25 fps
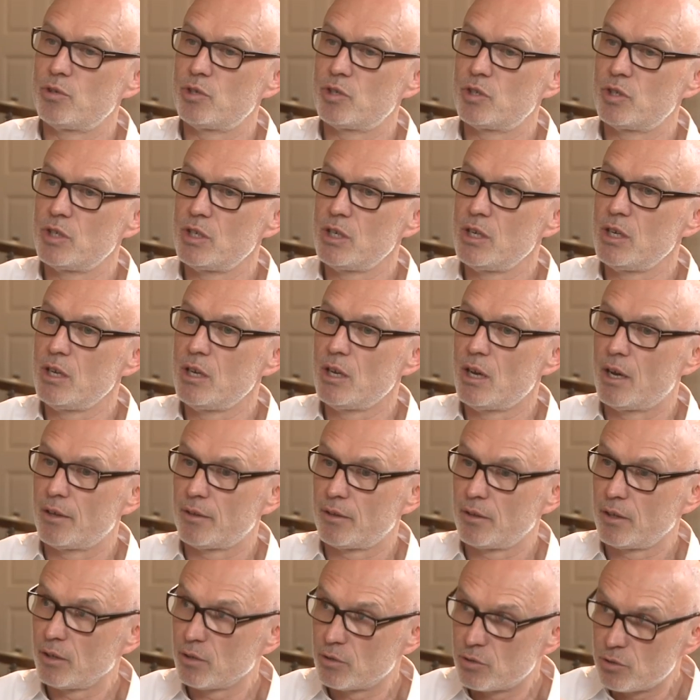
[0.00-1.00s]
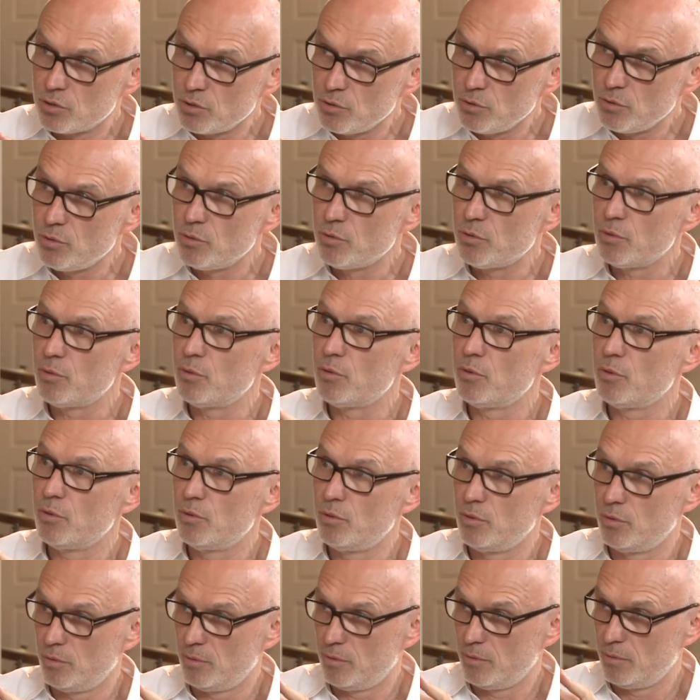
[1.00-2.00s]
see, I think, two
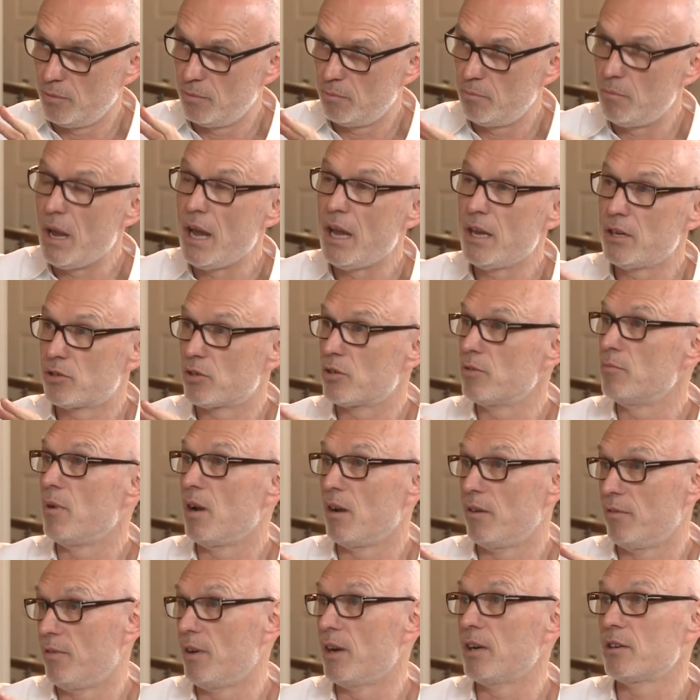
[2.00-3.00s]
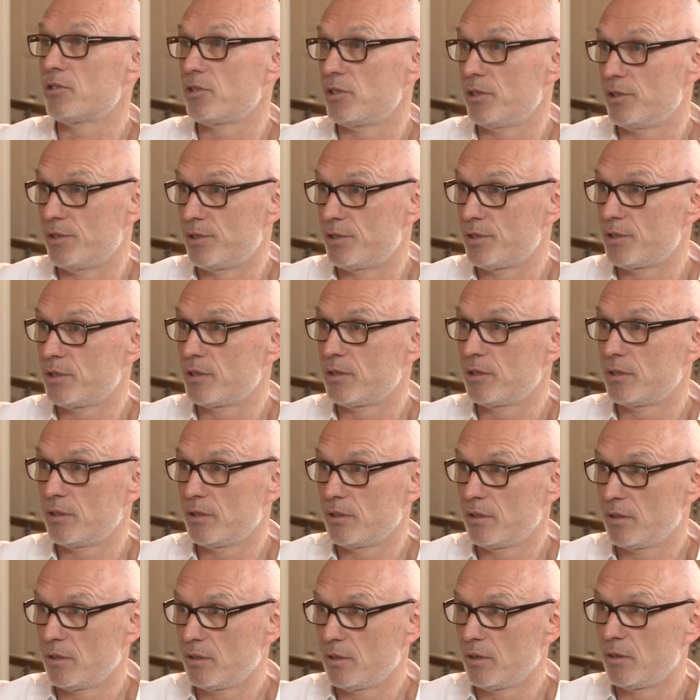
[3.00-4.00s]
major malfunctions
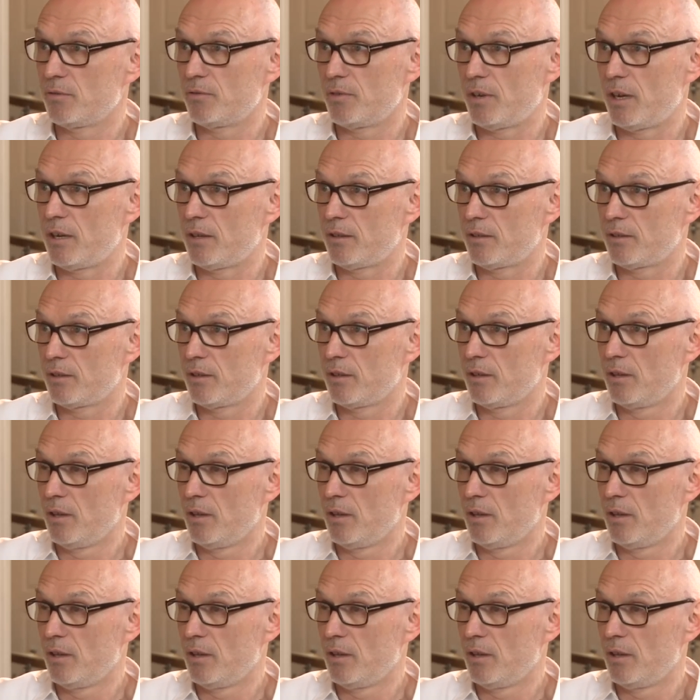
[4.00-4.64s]
of faith,